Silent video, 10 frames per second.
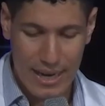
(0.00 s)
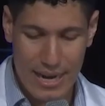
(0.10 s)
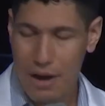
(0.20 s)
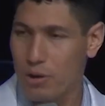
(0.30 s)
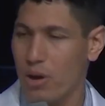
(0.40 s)
And
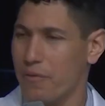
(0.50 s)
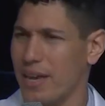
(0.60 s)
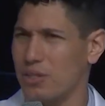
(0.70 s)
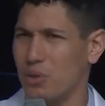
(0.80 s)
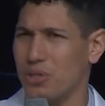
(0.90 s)
I don't know if
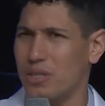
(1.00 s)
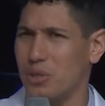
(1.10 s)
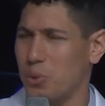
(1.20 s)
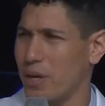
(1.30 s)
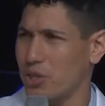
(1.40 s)
that's your
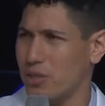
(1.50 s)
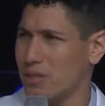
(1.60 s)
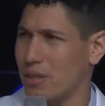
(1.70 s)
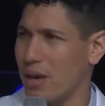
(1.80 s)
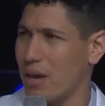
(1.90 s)
situation
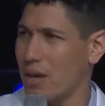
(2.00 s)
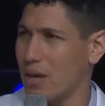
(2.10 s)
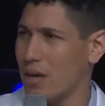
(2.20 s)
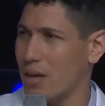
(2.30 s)
today.